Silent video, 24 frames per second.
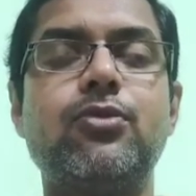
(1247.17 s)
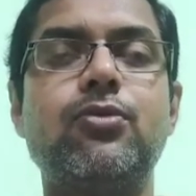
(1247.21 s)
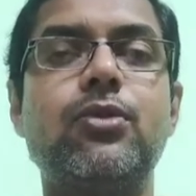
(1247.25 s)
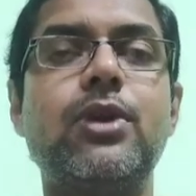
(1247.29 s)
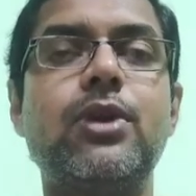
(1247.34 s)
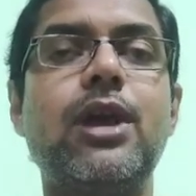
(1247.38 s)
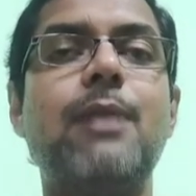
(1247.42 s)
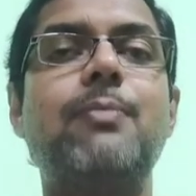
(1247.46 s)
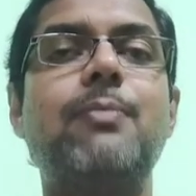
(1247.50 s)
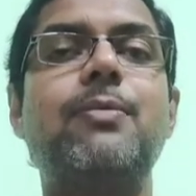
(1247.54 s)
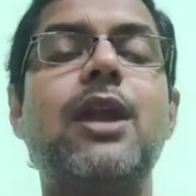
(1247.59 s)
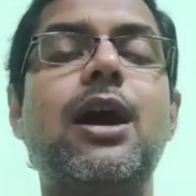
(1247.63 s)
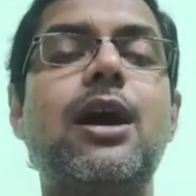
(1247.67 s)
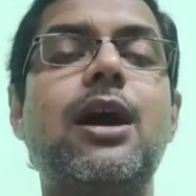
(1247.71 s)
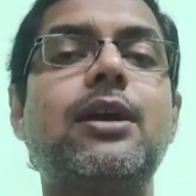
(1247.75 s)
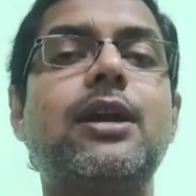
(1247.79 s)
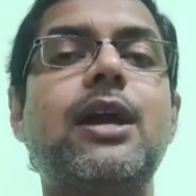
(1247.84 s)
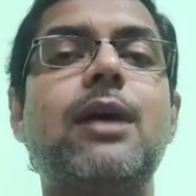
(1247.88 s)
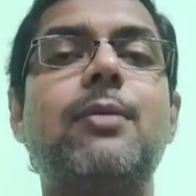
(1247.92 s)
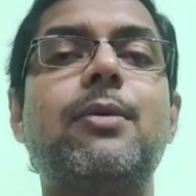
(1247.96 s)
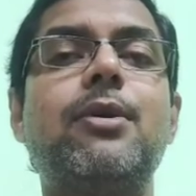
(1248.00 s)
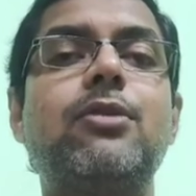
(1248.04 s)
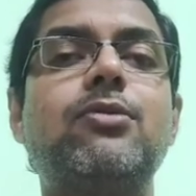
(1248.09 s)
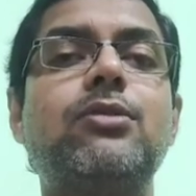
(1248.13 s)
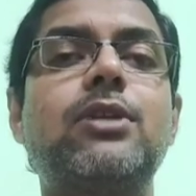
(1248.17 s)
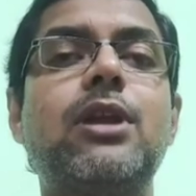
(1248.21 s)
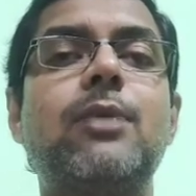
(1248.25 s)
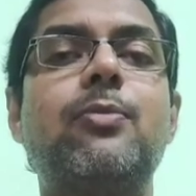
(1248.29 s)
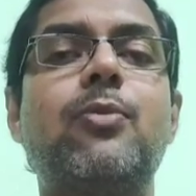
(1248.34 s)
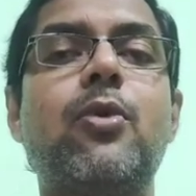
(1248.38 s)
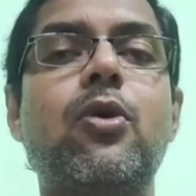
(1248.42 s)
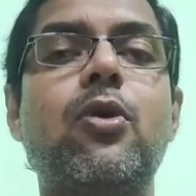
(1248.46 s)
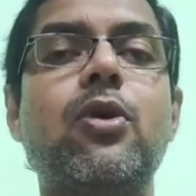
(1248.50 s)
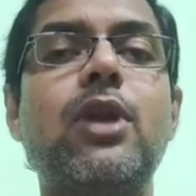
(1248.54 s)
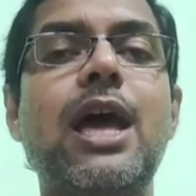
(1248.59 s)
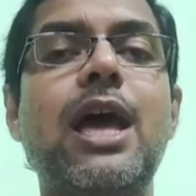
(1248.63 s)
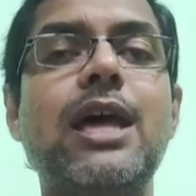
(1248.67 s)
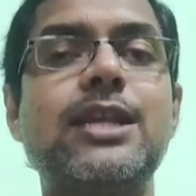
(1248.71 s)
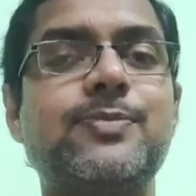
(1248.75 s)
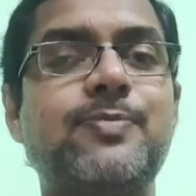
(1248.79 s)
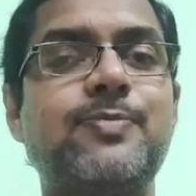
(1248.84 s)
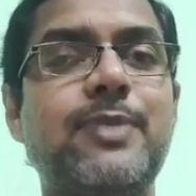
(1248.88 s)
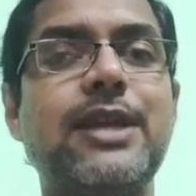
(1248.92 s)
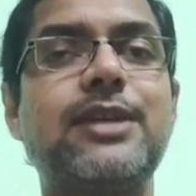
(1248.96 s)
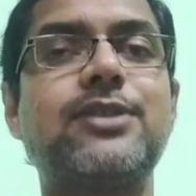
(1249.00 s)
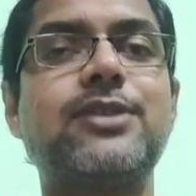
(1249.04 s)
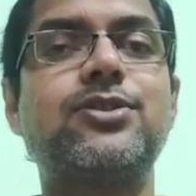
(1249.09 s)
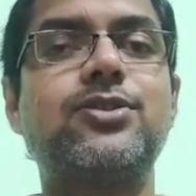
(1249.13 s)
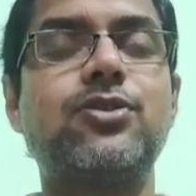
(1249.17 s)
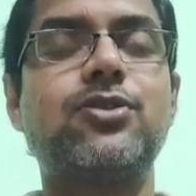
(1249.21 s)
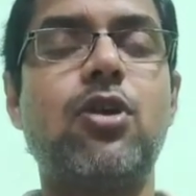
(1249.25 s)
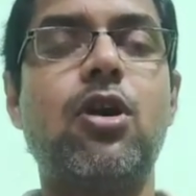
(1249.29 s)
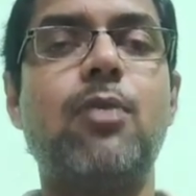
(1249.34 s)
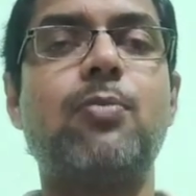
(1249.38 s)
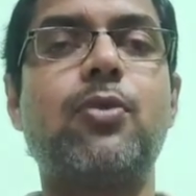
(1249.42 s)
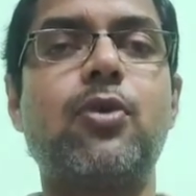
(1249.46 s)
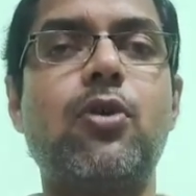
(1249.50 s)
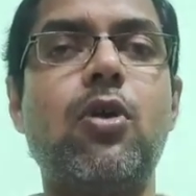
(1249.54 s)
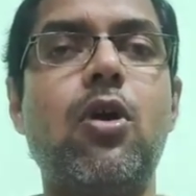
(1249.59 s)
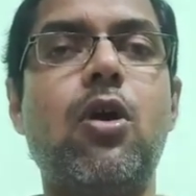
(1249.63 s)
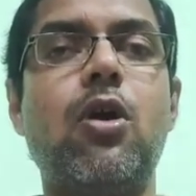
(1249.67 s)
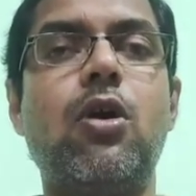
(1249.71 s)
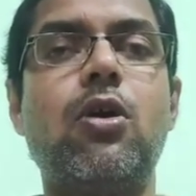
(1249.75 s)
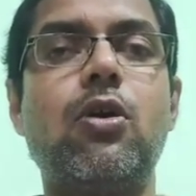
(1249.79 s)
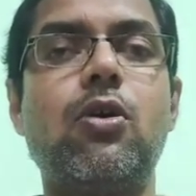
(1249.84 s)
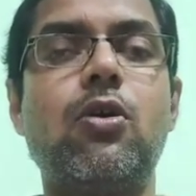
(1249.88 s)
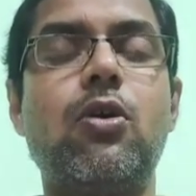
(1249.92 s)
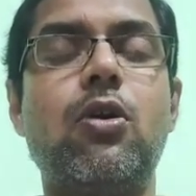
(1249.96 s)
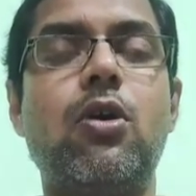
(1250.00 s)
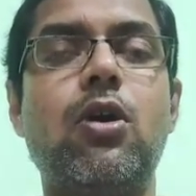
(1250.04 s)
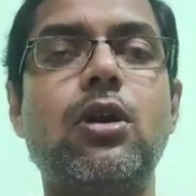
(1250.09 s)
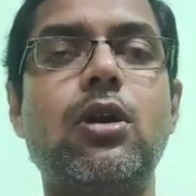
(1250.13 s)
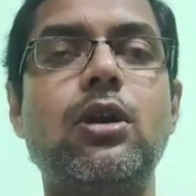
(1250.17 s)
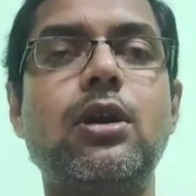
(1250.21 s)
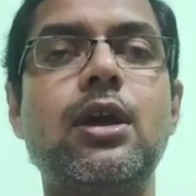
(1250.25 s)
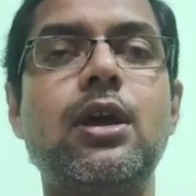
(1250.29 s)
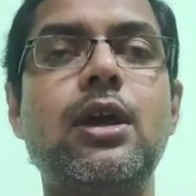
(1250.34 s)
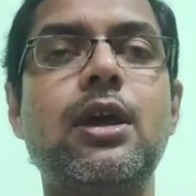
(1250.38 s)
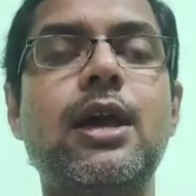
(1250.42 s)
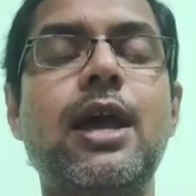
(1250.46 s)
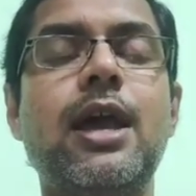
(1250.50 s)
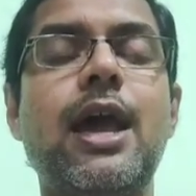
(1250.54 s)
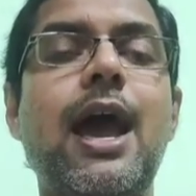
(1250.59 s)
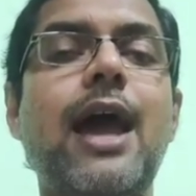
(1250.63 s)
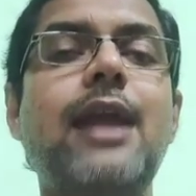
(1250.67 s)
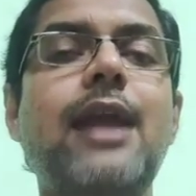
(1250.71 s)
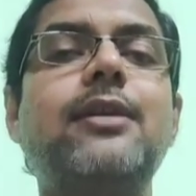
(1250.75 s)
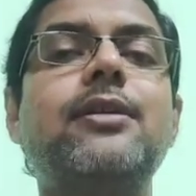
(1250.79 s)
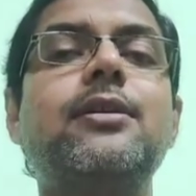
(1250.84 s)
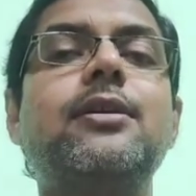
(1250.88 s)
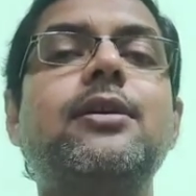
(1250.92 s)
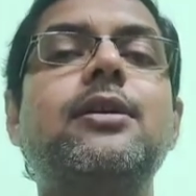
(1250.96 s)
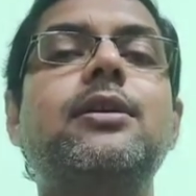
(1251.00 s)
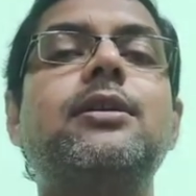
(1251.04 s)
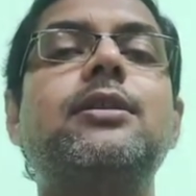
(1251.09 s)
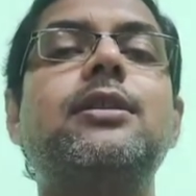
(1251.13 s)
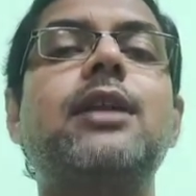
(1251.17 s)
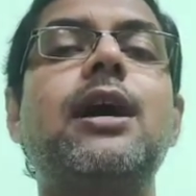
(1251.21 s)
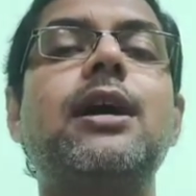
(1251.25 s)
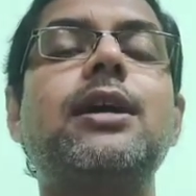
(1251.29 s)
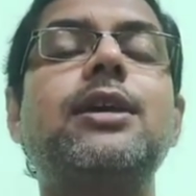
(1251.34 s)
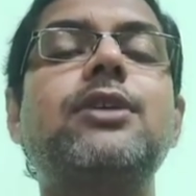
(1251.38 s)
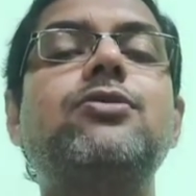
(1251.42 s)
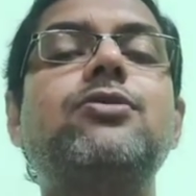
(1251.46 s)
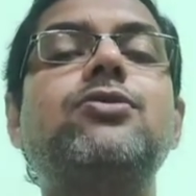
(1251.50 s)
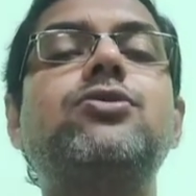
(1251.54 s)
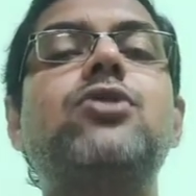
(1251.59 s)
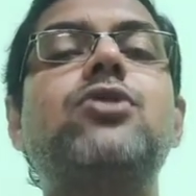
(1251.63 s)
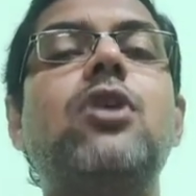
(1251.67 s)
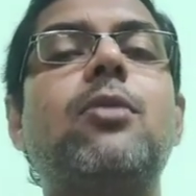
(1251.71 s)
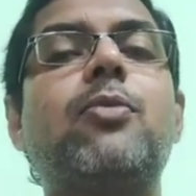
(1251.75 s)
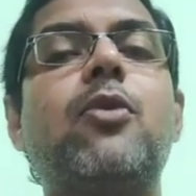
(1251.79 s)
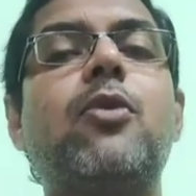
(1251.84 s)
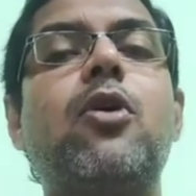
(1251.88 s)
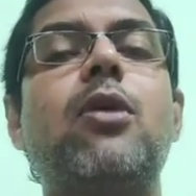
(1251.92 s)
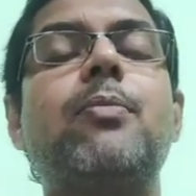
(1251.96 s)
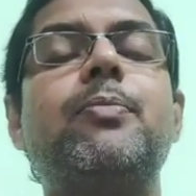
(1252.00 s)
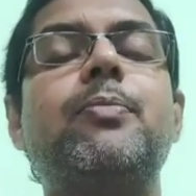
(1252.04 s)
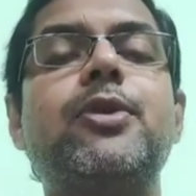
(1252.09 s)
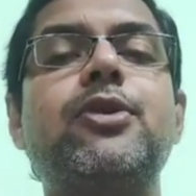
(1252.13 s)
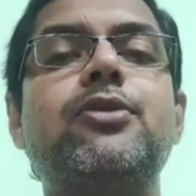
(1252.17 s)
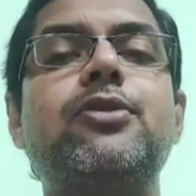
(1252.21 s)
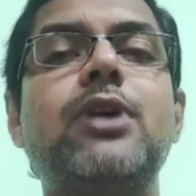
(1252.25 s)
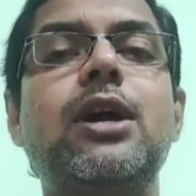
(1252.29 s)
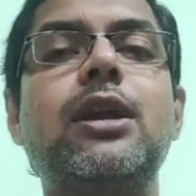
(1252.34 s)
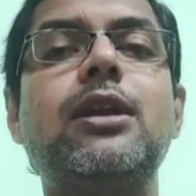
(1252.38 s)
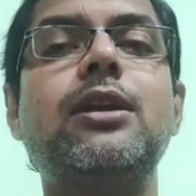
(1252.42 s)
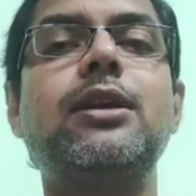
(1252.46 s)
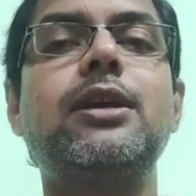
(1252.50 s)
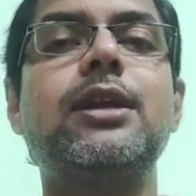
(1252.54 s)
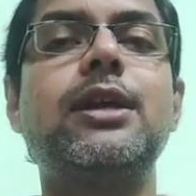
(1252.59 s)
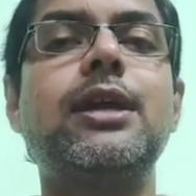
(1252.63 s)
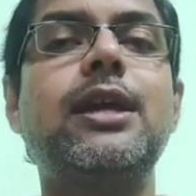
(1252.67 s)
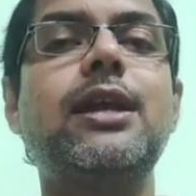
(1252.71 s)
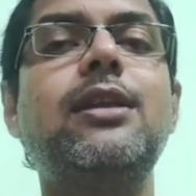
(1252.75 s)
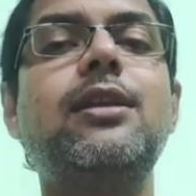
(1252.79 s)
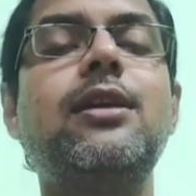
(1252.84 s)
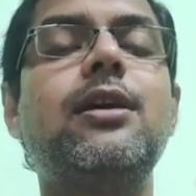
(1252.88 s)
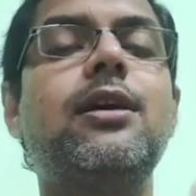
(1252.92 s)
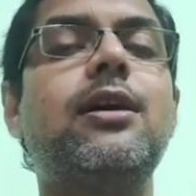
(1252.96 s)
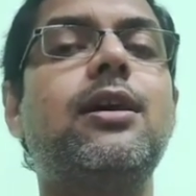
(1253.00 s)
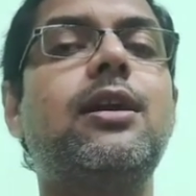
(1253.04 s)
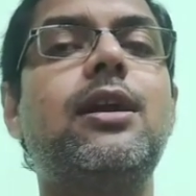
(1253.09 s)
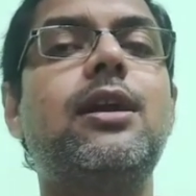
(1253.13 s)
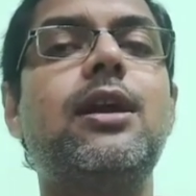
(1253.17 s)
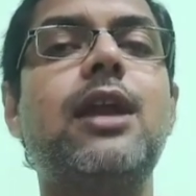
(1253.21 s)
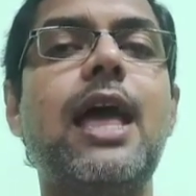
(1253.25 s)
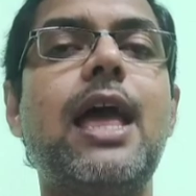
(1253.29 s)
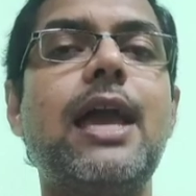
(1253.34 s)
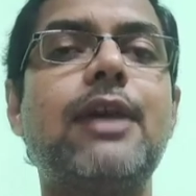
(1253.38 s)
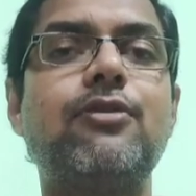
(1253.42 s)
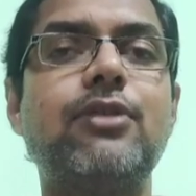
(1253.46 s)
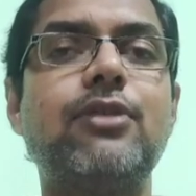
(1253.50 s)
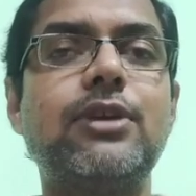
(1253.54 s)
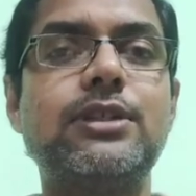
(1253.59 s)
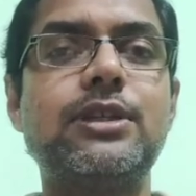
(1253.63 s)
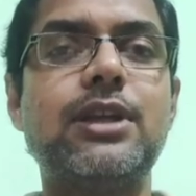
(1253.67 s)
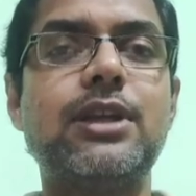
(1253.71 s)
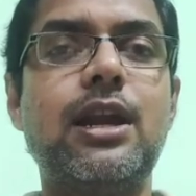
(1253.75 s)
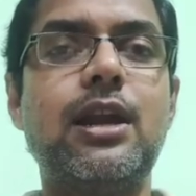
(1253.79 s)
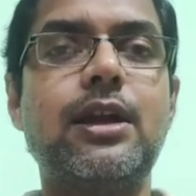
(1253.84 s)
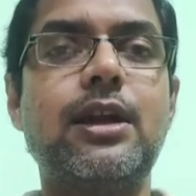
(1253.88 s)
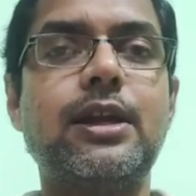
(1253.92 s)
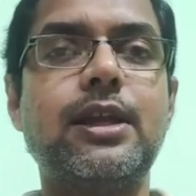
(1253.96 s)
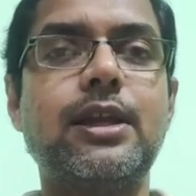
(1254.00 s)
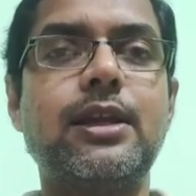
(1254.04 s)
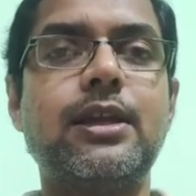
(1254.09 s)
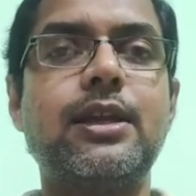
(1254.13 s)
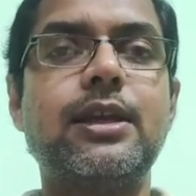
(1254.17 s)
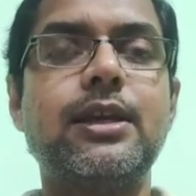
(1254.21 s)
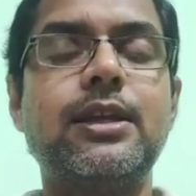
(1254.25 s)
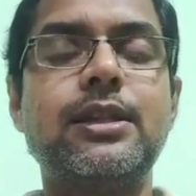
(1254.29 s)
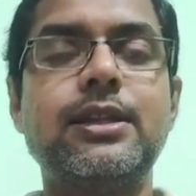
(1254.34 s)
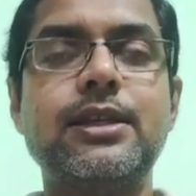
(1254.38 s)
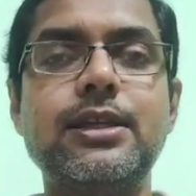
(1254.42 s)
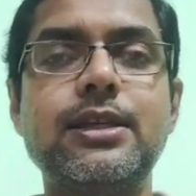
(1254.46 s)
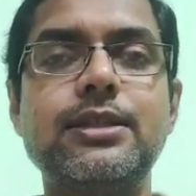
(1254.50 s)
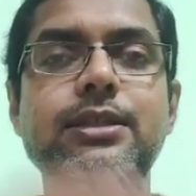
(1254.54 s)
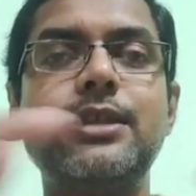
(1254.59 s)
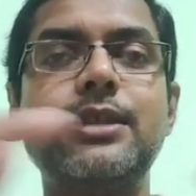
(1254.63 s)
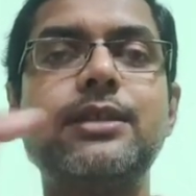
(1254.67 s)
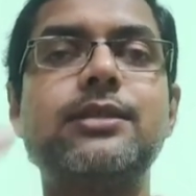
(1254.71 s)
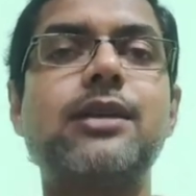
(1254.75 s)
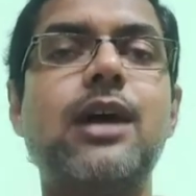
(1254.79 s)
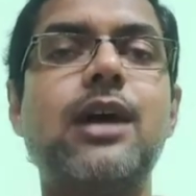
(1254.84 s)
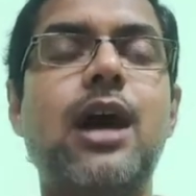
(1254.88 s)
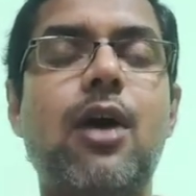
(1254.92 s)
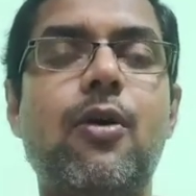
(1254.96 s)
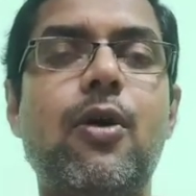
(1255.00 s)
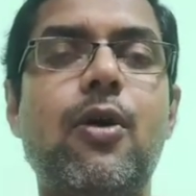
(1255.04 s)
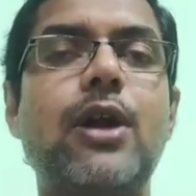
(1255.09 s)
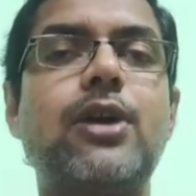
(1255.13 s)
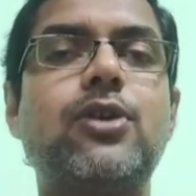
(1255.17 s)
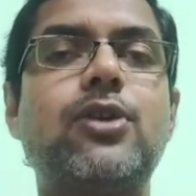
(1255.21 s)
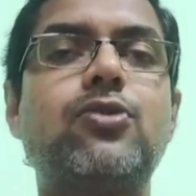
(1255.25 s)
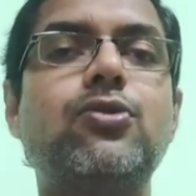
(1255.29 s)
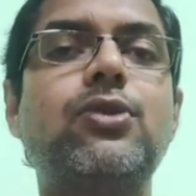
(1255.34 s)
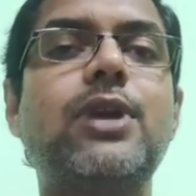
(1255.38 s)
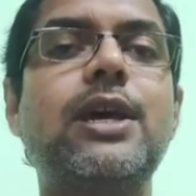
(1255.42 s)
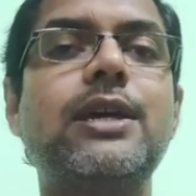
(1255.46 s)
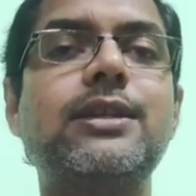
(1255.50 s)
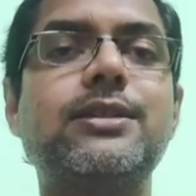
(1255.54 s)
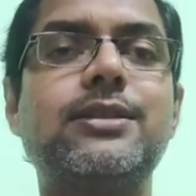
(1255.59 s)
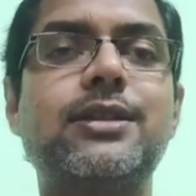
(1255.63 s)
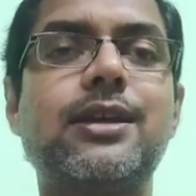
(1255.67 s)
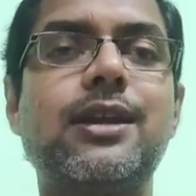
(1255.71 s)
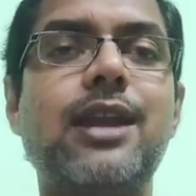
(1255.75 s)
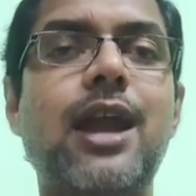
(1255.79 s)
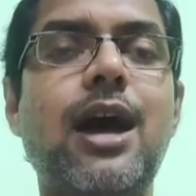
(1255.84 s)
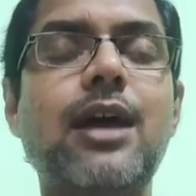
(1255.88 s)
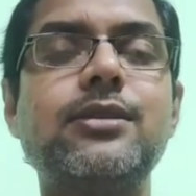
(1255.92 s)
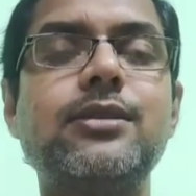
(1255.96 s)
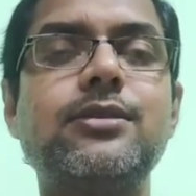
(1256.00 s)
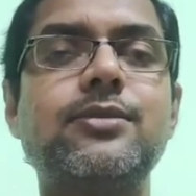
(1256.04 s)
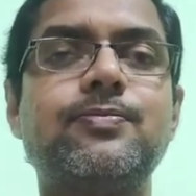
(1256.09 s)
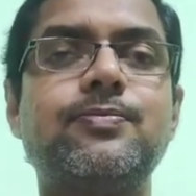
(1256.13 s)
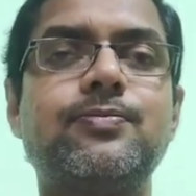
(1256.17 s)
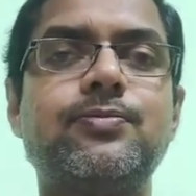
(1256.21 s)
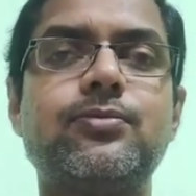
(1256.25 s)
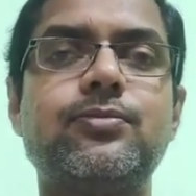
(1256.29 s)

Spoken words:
We have learned about the 4 aspects of call and the use of computer in language learning. This is our today's class.